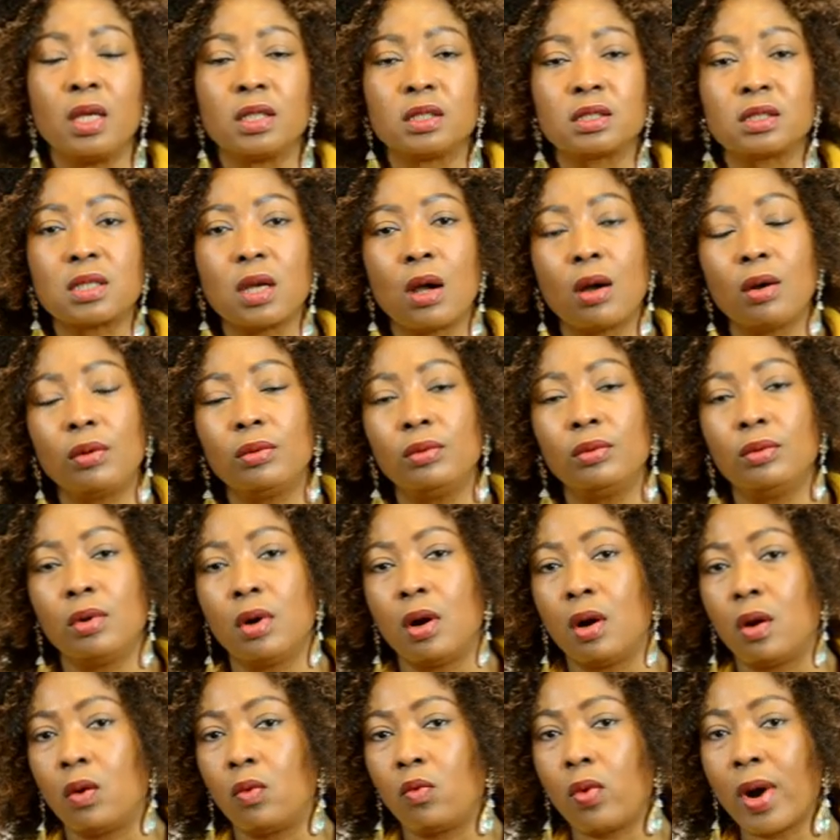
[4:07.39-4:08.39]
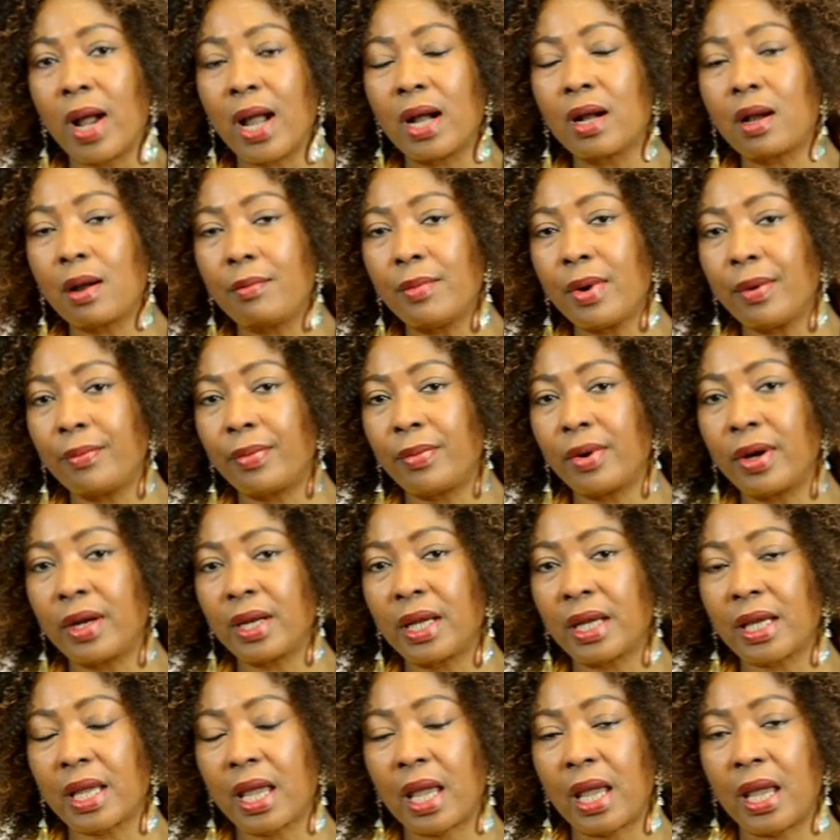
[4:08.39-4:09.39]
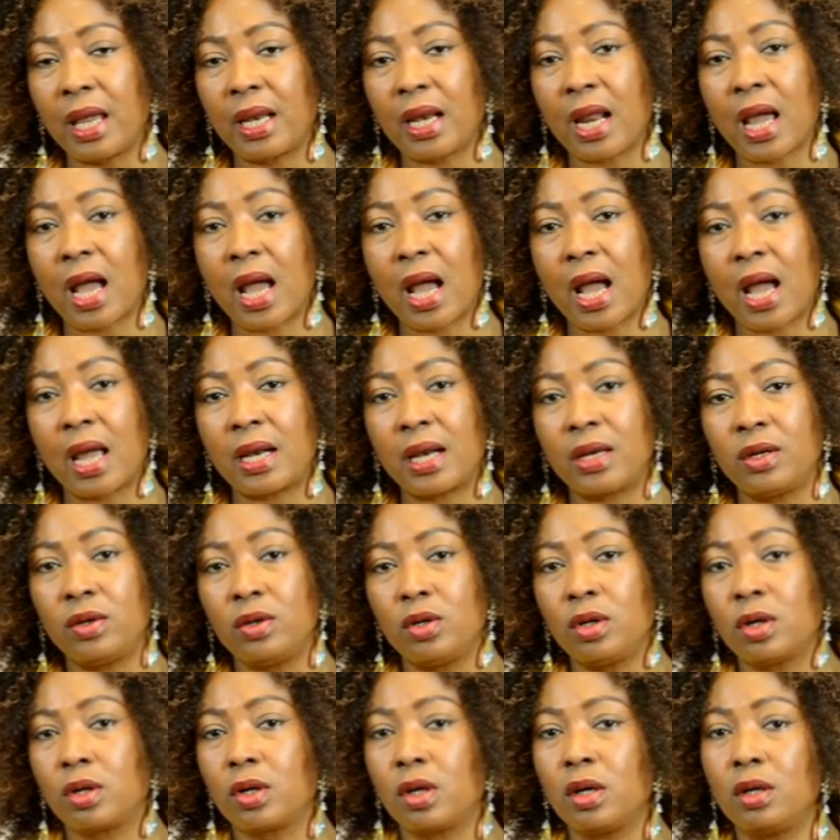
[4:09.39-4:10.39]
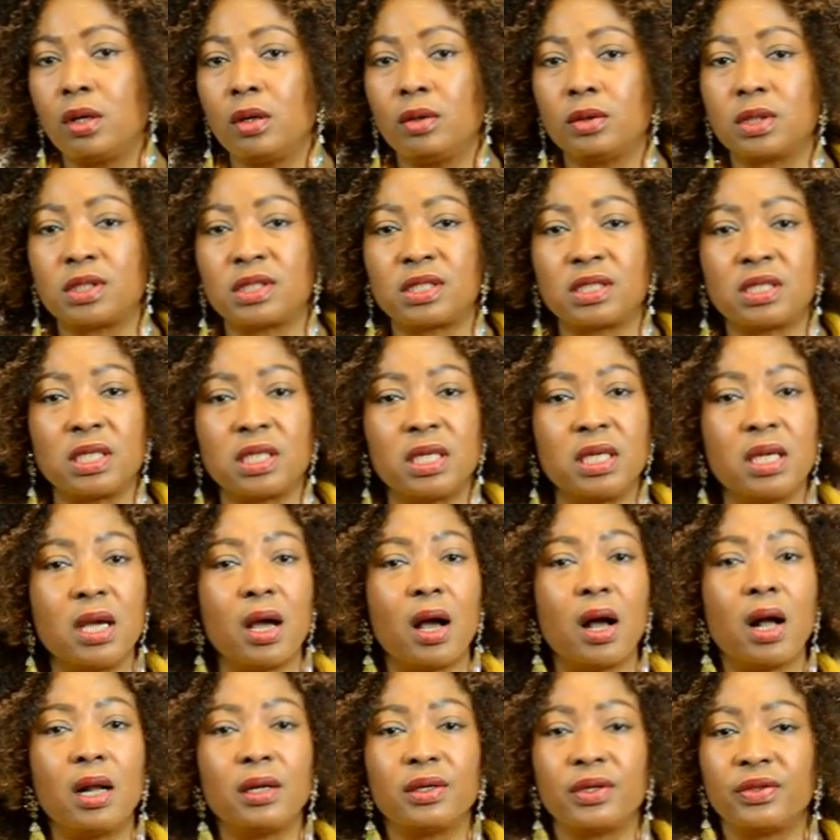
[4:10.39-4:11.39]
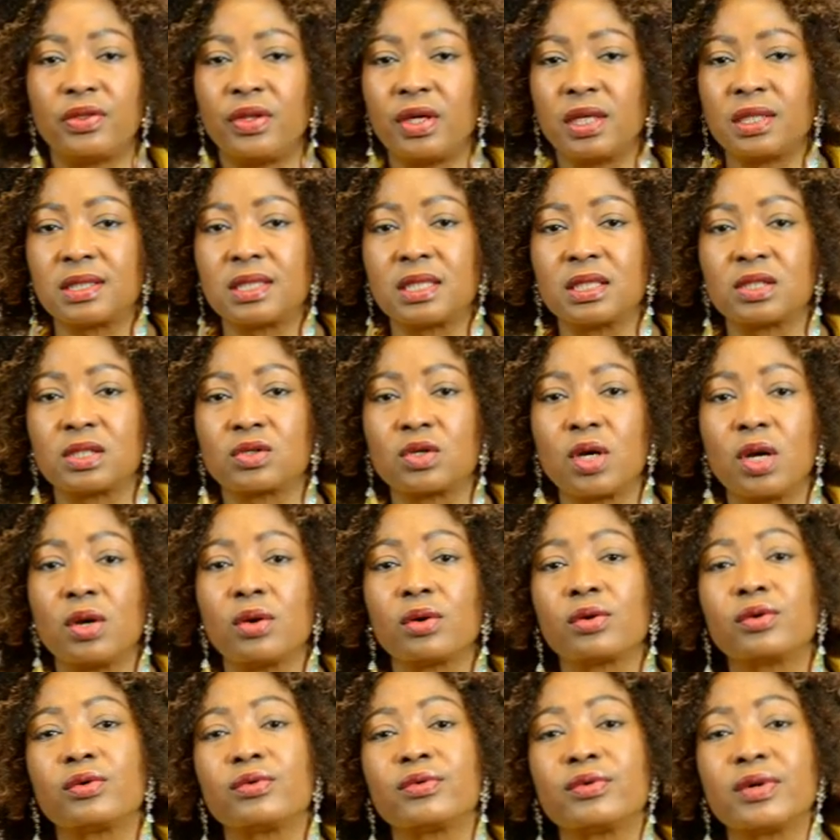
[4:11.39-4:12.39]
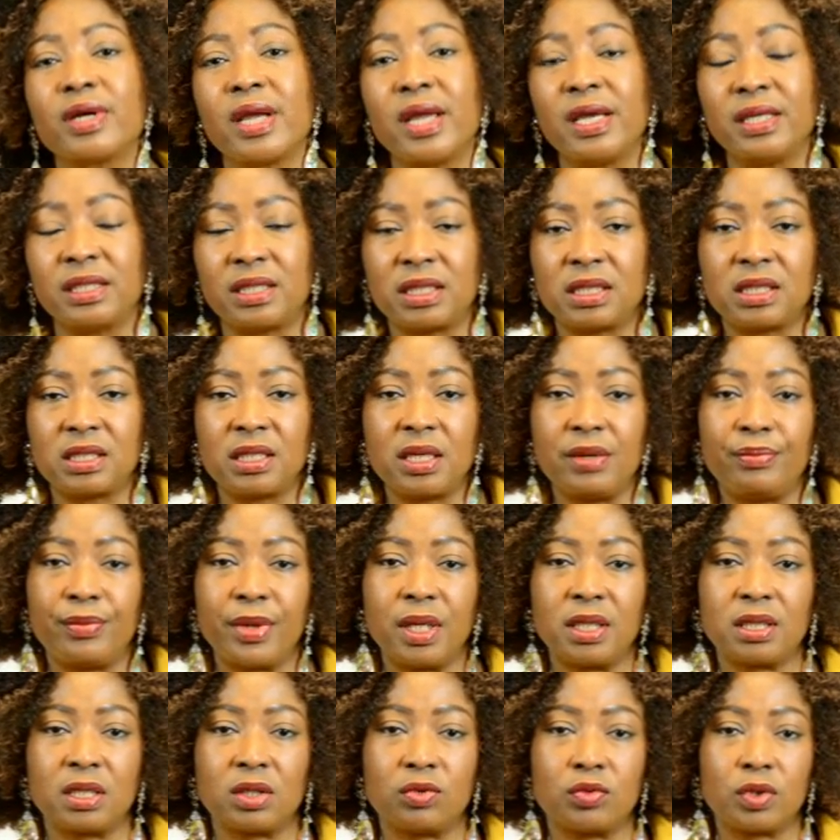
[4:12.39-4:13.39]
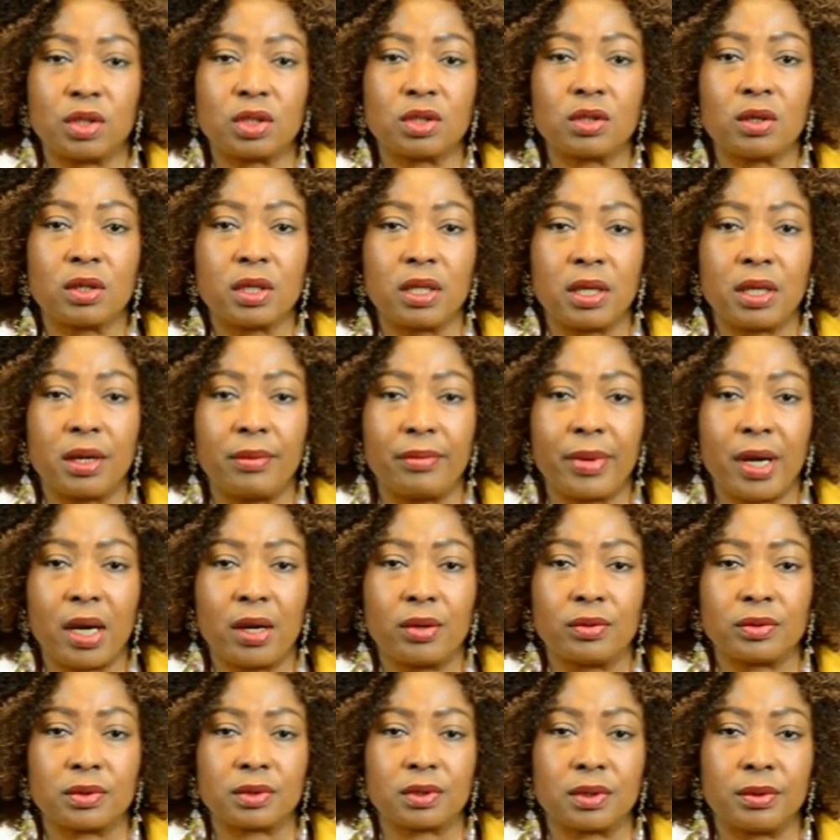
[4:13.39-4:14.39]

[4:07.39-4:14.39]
so welcome aboard again and you're going to see all the things that's going to create this image that we're talking about